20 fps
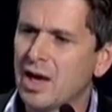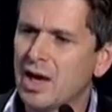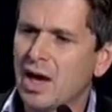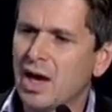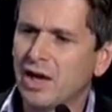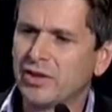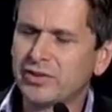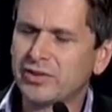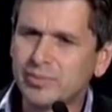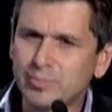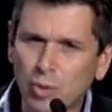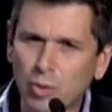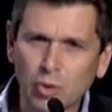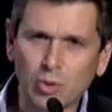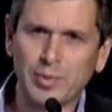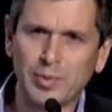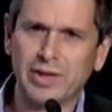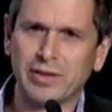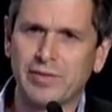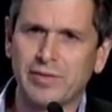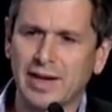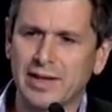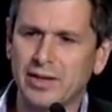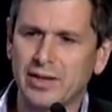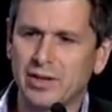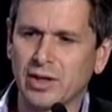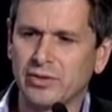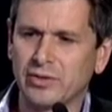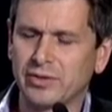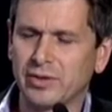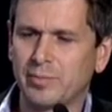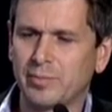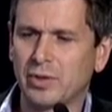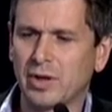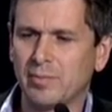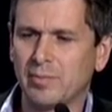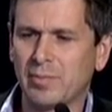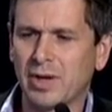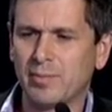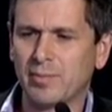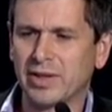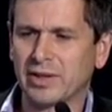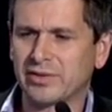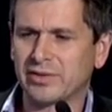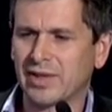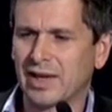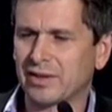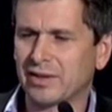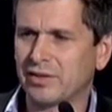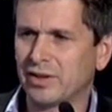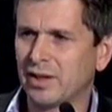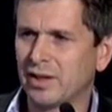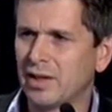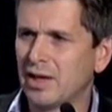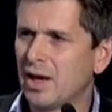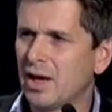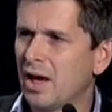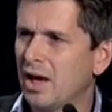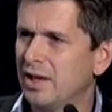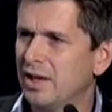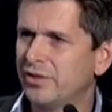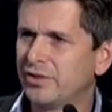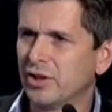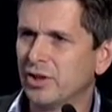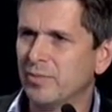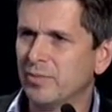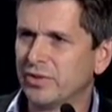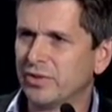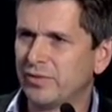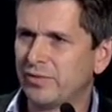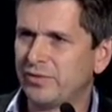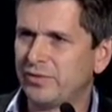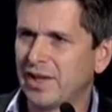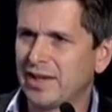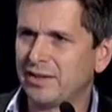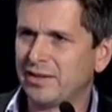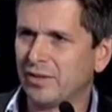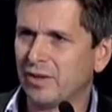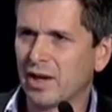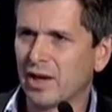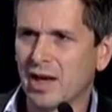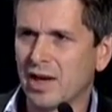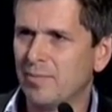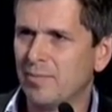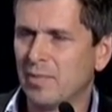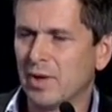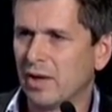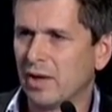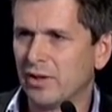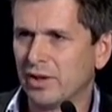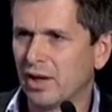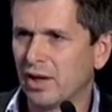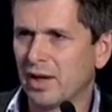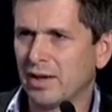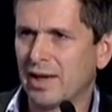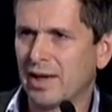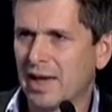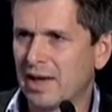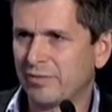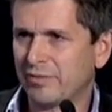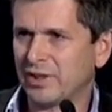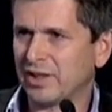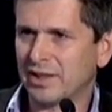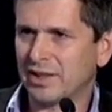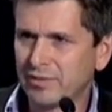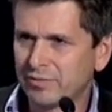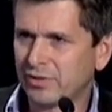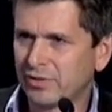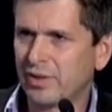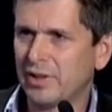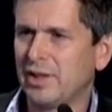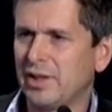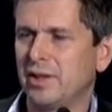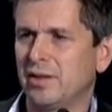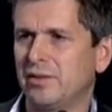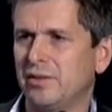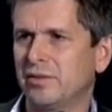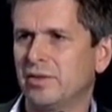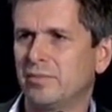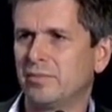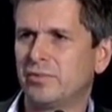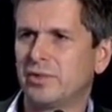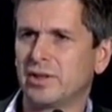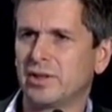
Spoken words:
A small bit of value goes to the public sector in terms of data that I have to give to the to